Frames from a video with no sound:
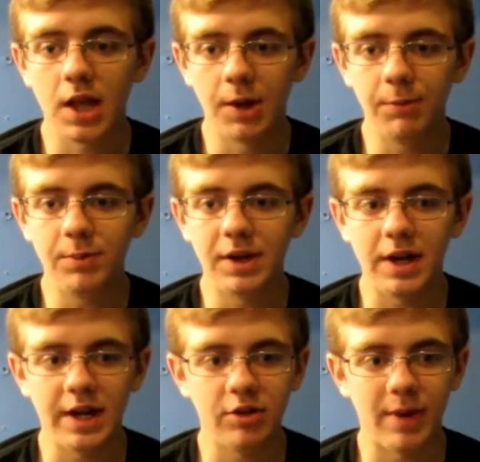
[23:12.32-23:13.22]
It would be a
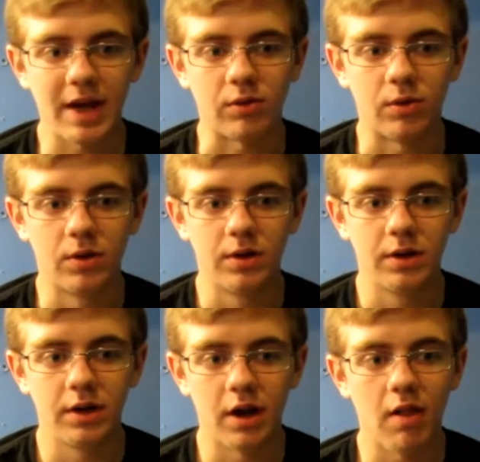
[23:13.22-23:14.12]
nice battle.
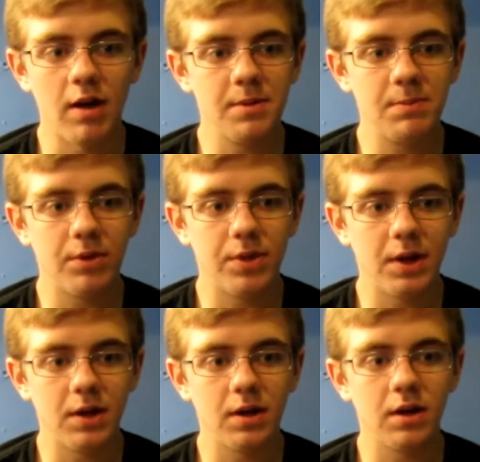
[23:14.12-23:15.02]
Now, a lot of people
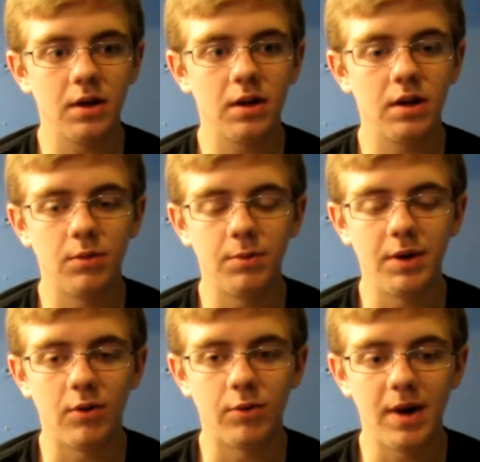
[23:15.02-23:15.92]
think it would be
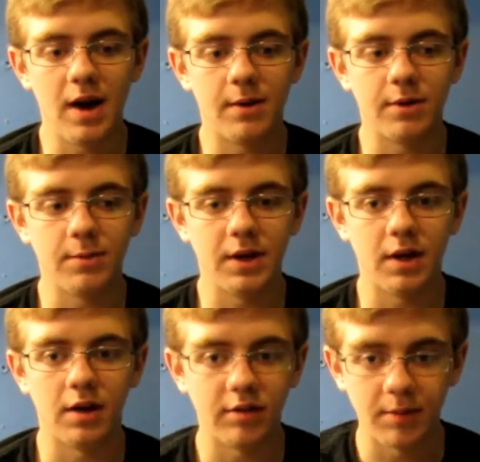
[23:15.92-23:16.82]
overpowered,
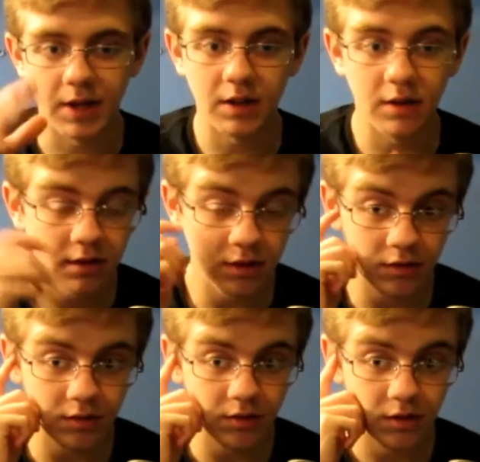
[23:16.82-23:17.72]
because, I mean, this
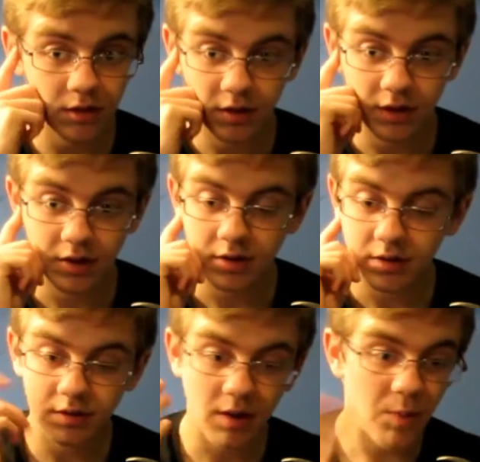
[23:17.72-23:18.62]
is
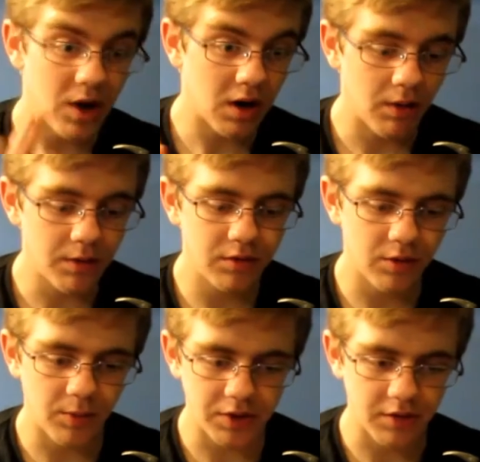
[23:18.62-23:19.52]
somewhat close to
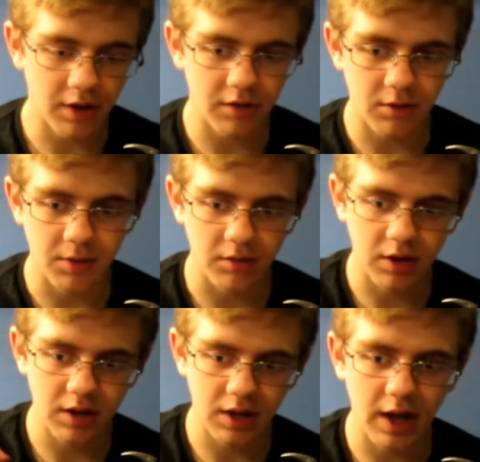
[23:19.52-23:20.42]
what the size comparison. I
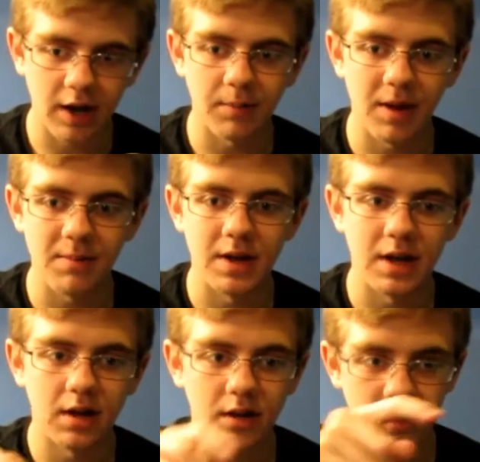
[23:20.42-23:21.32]
think
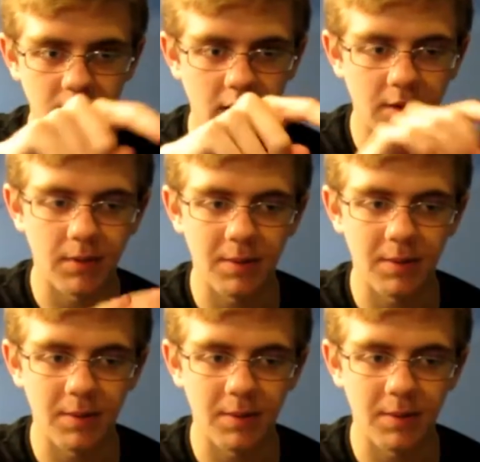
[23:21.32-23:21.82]
this Gigan might